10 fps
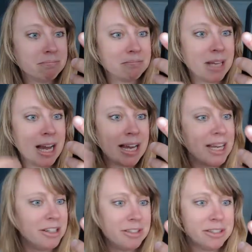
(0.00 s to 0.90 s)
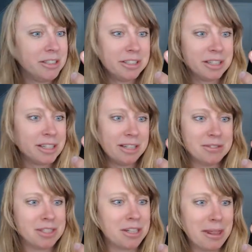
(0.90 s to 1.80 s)
again, you're kind of
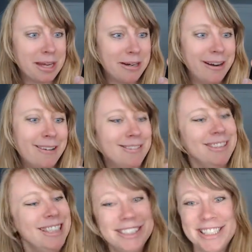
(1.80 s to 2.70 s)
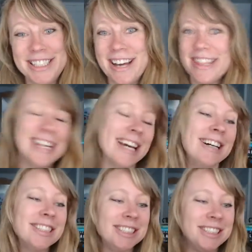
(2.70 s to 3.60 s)
stuck there. There's nothing
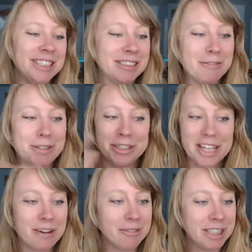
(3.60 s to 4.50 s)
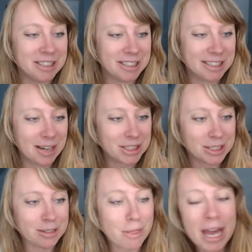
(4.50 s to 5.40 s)
else to do if you're not willing to
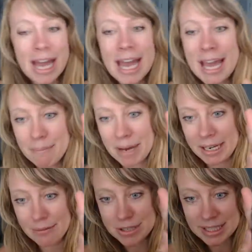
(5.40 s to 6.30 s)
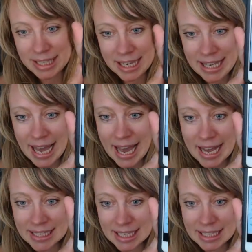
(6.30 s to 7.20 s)
self-soothe. But if you say
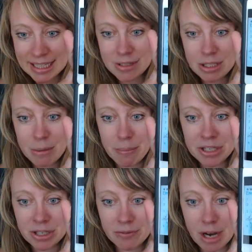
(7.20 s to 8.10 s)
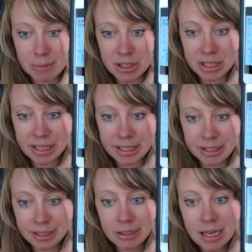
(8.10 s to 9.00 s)
yes, it gives you a bunch of options
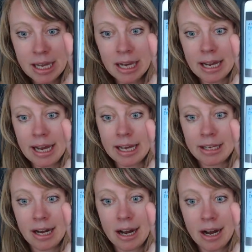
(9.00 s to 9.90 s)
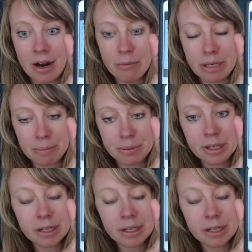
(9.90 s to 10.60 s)
here, like read a book,